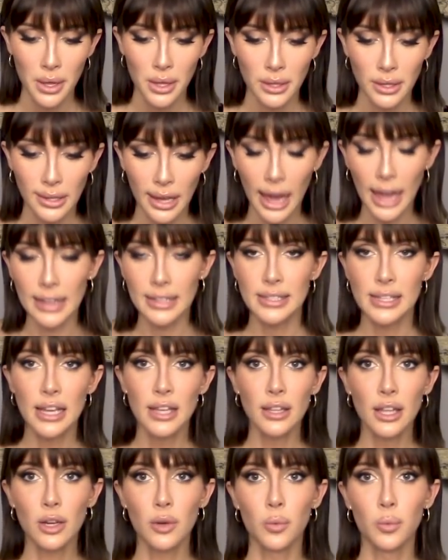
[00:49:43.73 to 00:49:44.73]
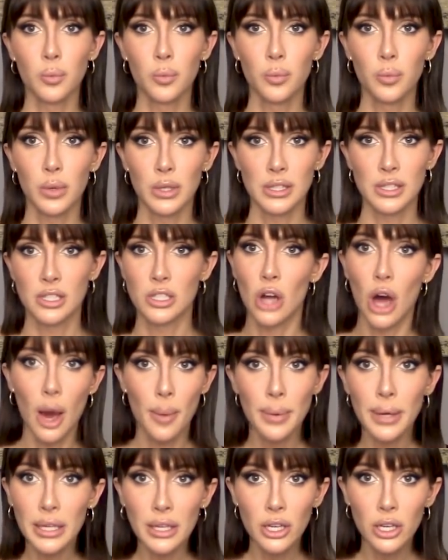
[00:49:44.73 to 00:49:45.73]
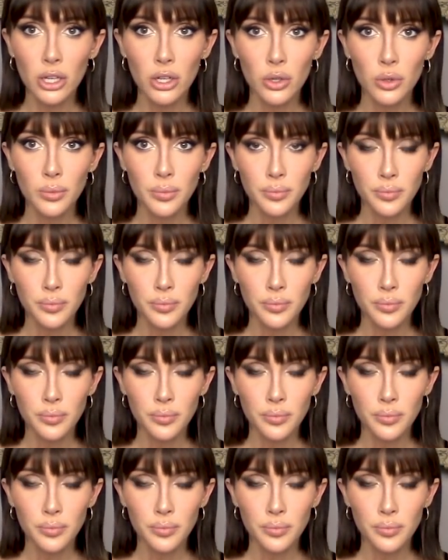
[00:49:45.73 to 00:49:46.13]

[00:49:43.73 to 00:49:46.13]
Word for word: like I say, like what's stopping you?